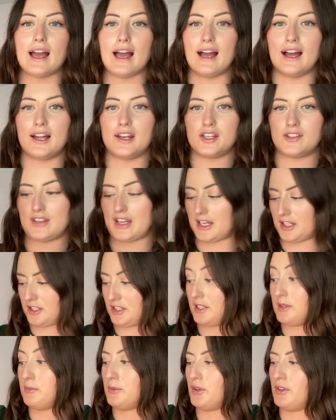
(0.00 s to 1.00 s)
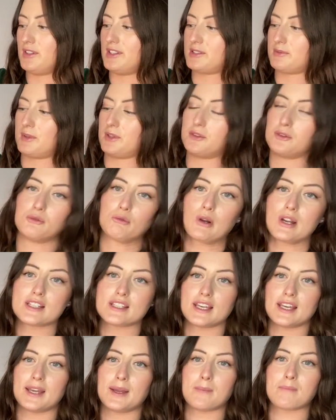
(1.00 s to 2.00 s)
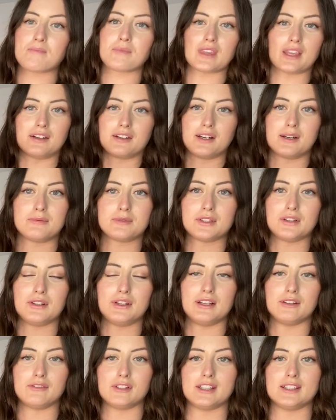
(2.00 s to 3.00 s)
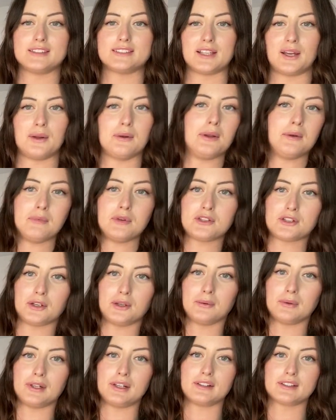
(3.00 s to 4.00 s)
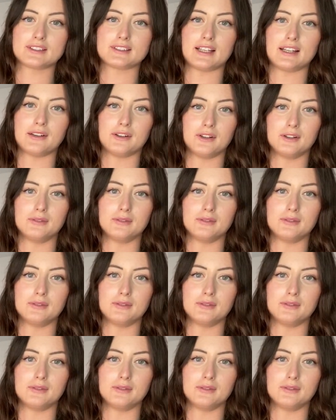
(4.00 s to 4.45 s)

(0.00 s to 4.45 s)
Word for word: And I've actually worn this one already and I absolutely love it. So let me show you what it looks like